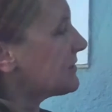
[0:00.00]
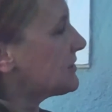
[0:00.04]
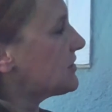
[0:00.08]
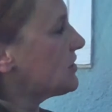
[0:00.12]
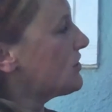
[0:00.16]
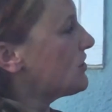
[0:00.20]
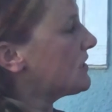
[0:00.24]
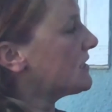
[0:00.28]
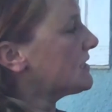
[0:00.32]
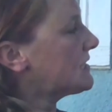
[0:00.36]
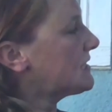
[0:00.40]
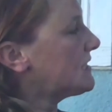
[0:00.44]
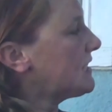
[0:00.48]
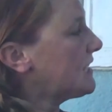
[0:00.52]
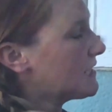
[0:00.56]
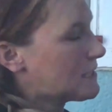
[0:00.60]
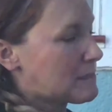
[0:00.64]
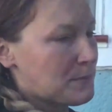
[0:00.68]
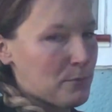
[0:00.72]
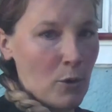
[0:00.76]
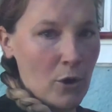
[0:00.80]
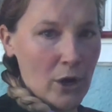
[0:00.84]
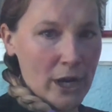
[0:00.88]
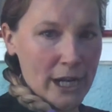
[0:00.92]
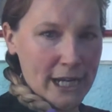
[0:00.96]
So you can see it's
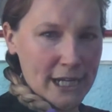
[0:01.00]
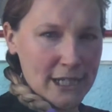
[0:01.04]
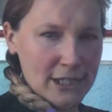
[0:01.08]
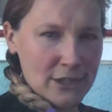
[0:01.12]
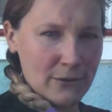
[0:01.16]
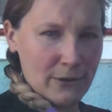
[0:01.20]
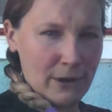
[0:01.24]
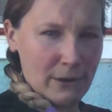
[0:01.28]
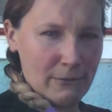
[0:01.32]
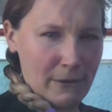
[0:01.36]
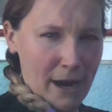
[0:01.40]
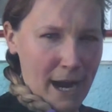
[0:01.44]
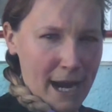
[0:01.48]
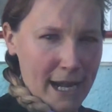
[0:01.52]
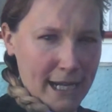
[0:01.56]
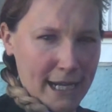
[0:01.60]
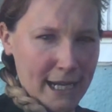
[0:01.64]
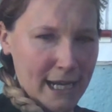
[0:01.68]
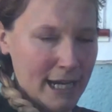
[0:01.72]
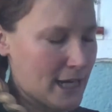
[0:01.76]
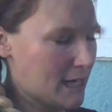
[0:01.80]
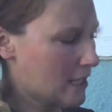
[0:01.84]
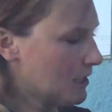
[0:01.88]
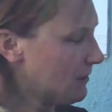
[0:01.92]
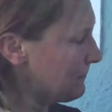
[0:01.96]
pointing to it right
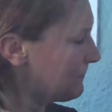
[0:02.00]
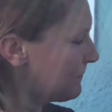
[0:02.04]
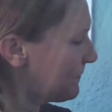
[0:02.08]
here.